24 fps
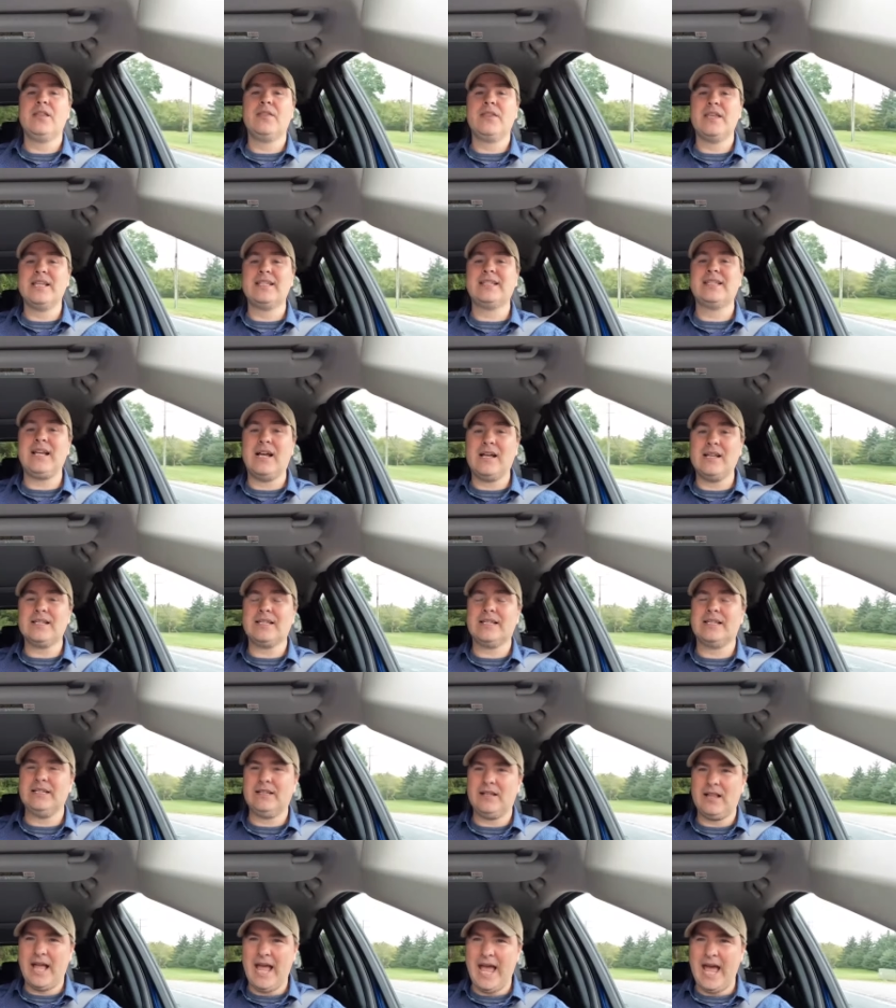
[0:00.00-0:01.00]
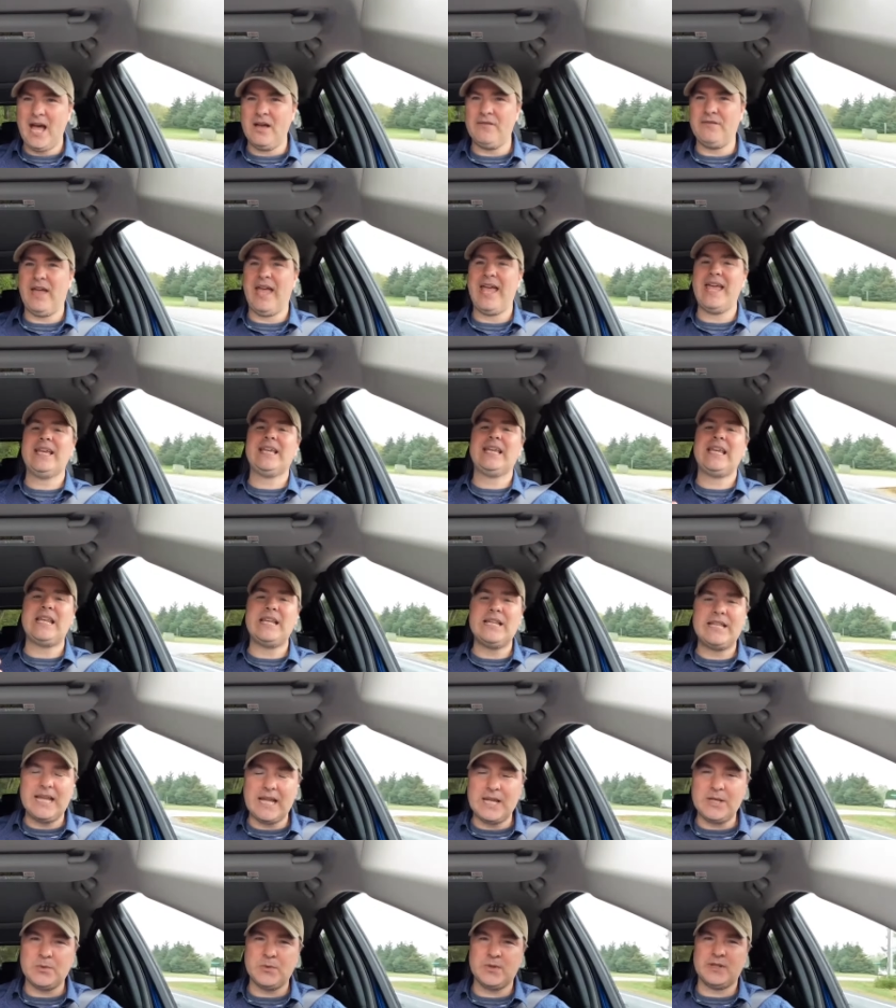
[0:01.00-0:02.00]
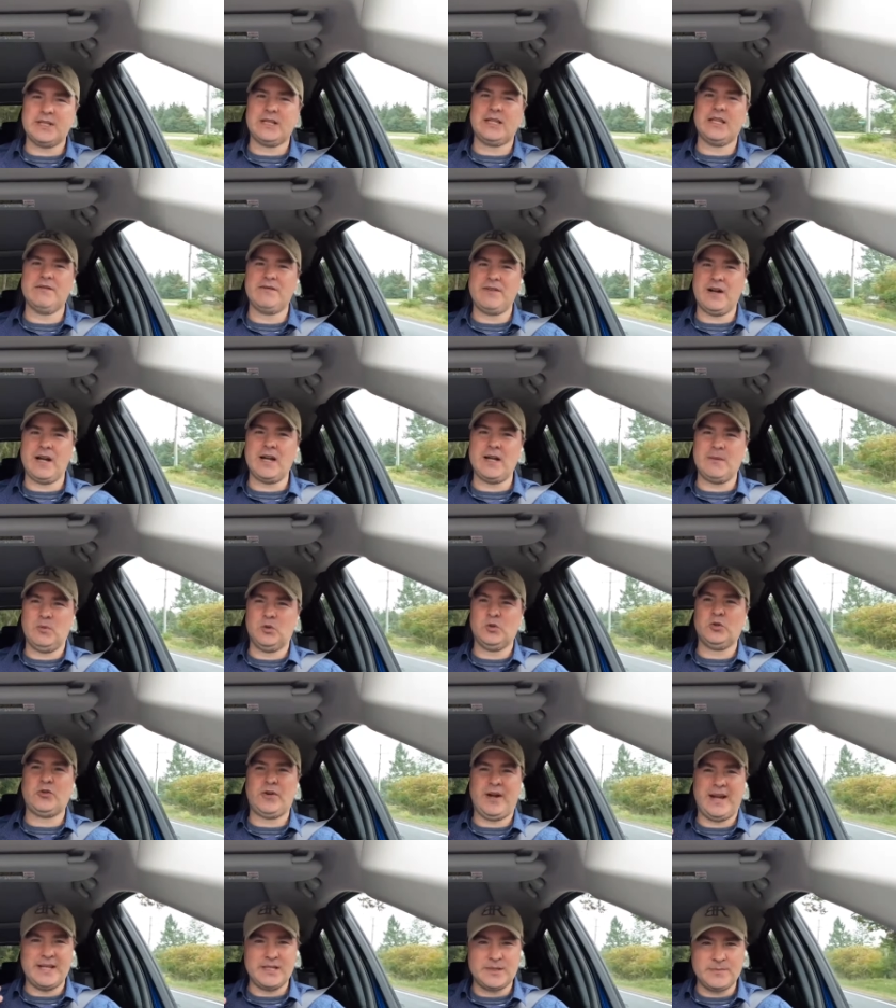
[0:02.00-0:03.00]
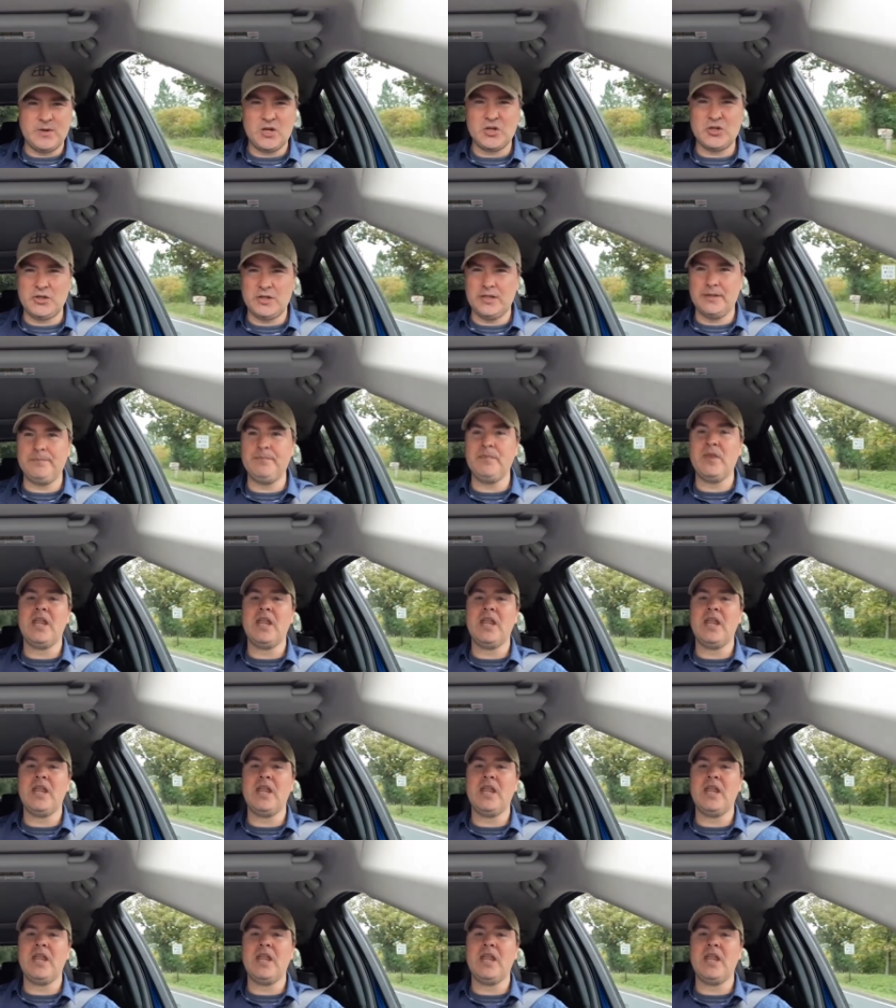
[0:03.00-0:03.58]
this does still have a continuously variable transmission.